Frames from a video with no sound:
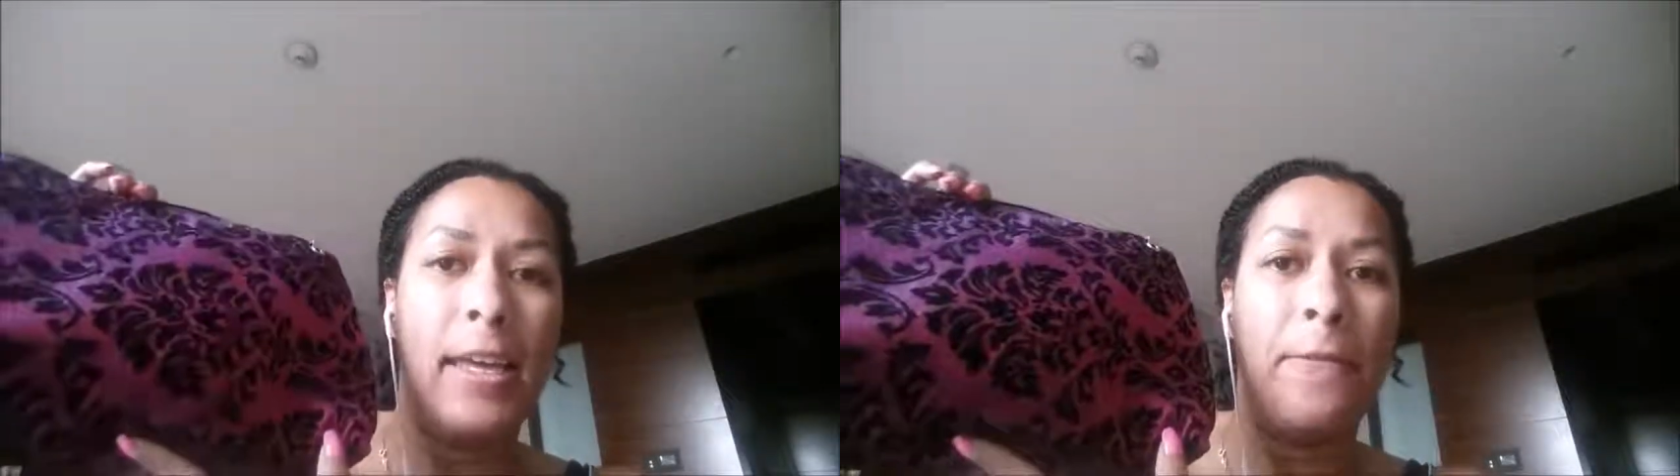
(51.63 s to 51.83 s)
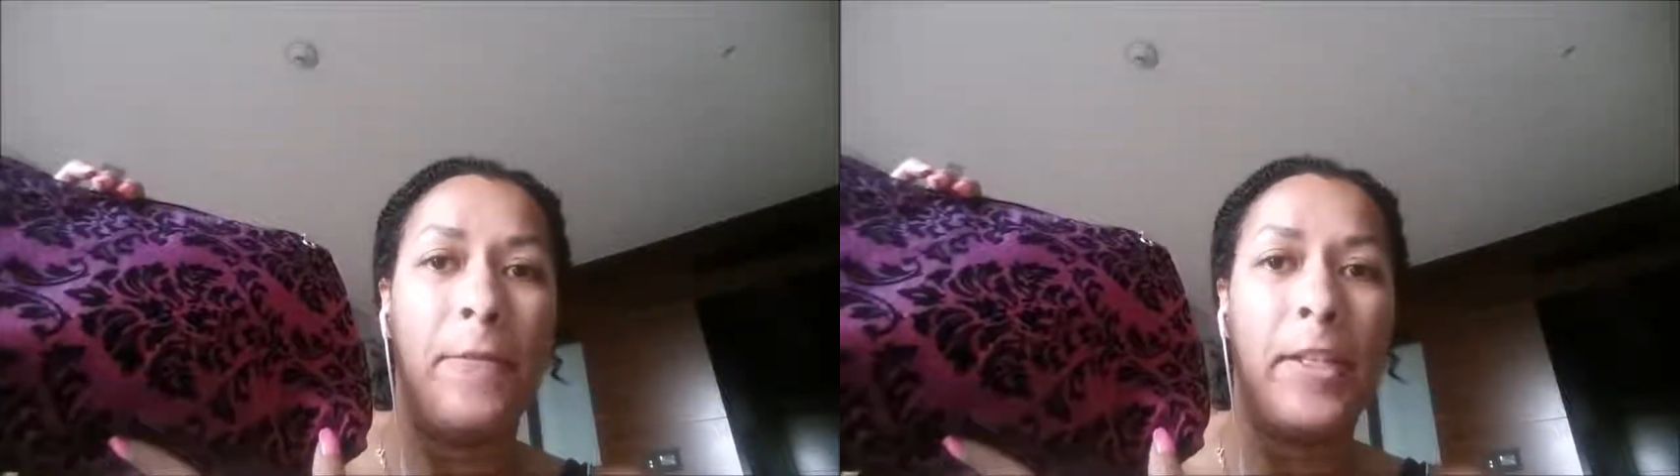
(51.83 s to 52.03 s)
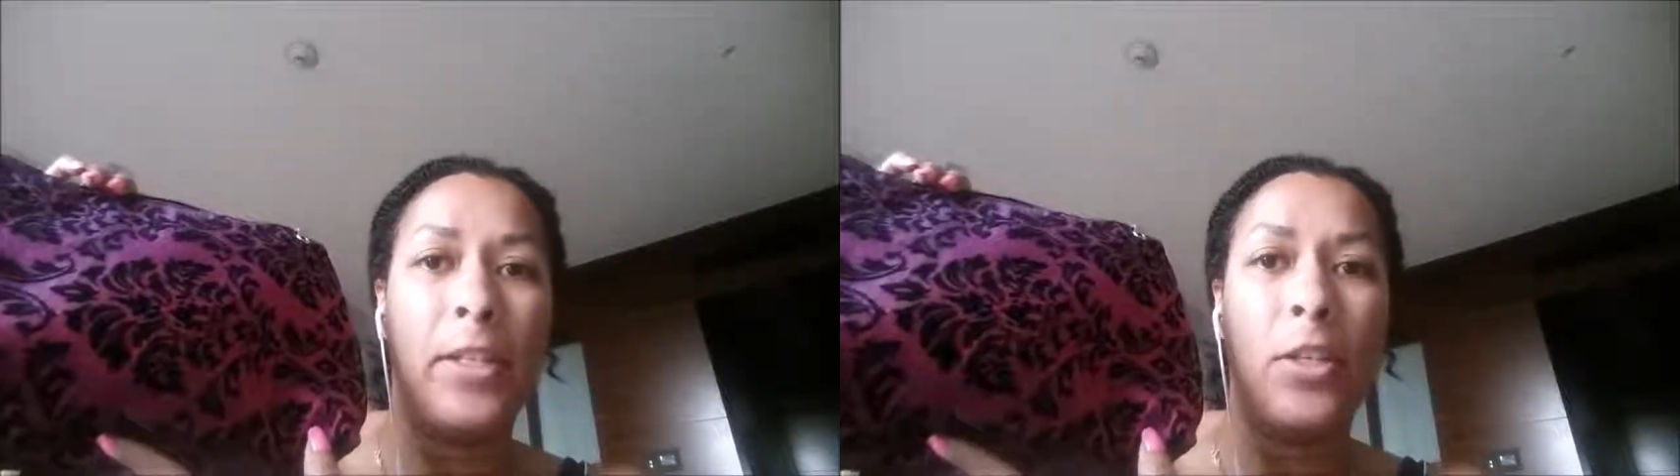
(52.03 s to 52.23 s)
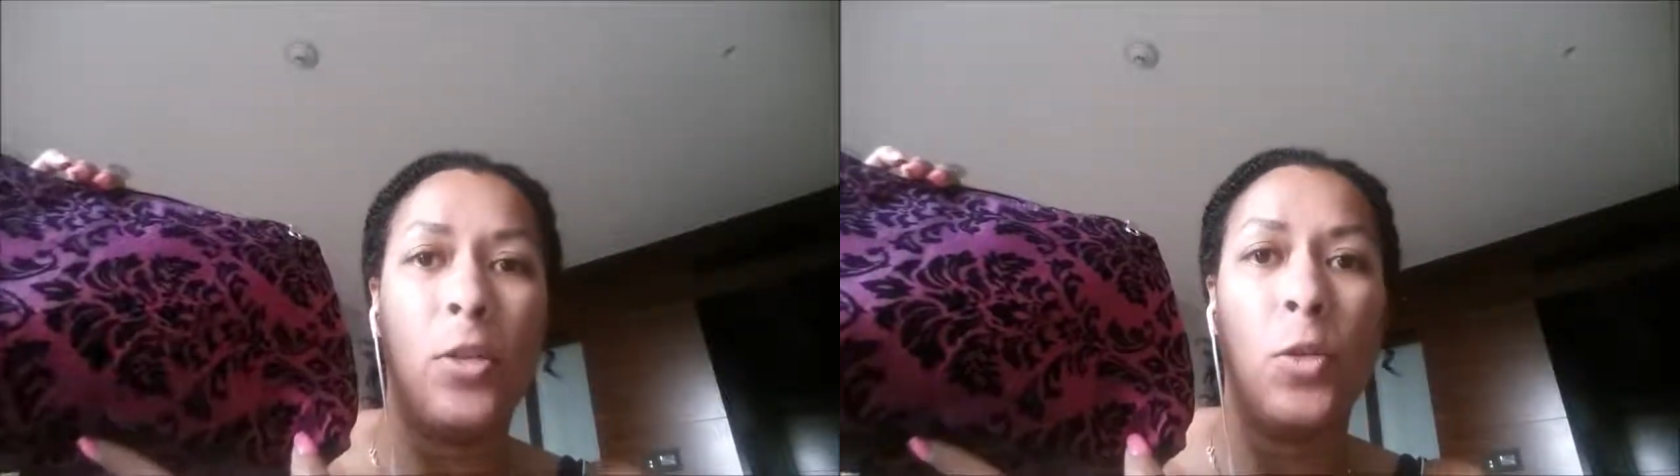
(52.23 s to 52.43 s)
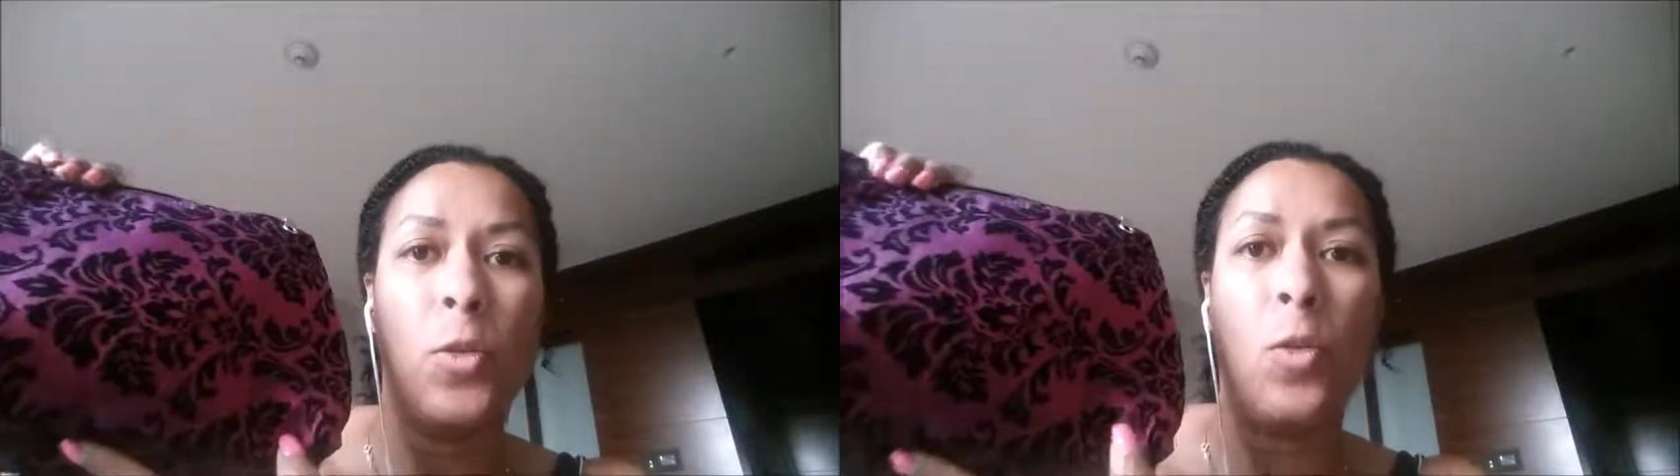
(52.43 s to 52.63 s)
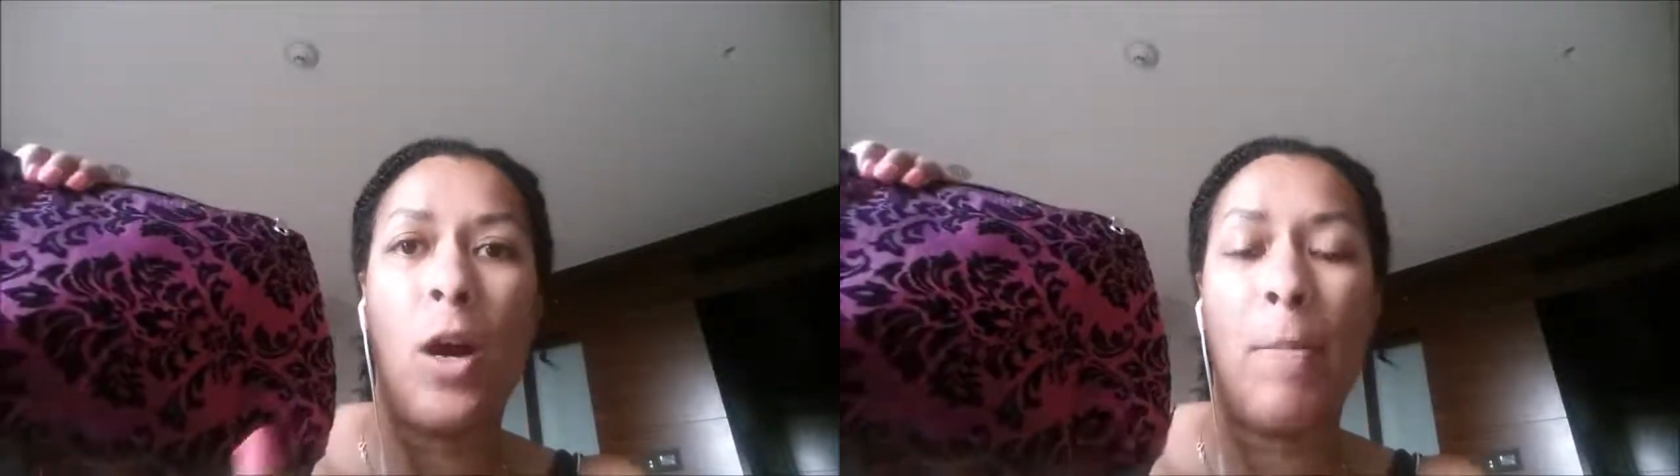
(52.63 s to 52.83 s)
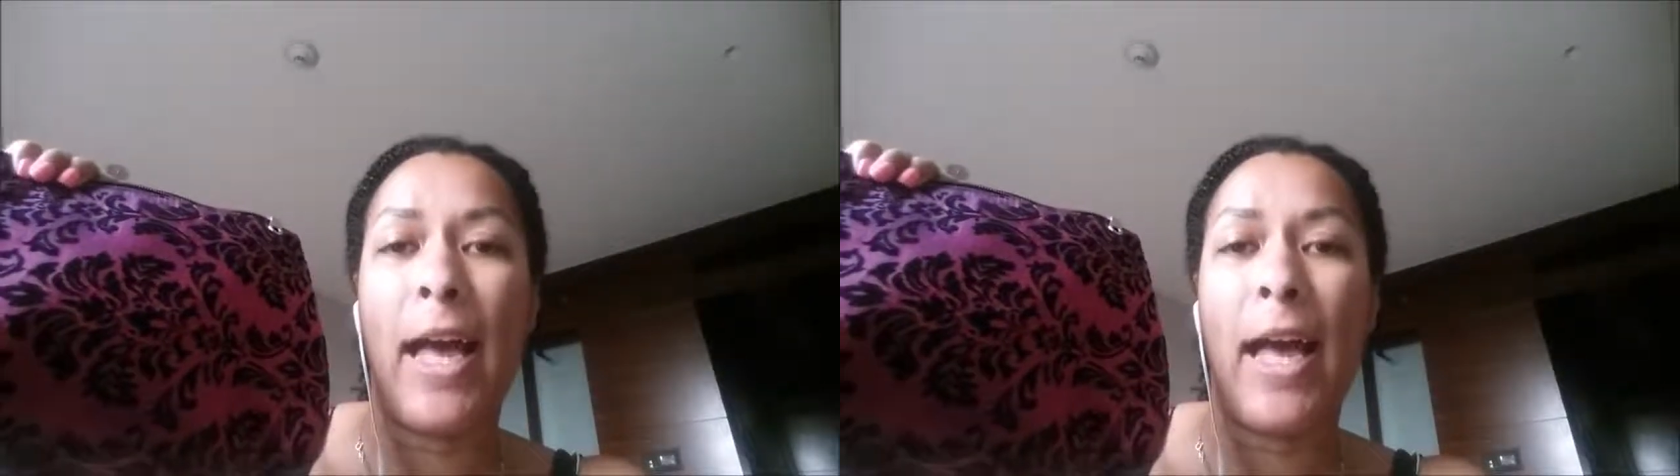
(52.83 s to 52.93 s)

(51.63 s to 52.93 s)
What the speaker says: it fits into a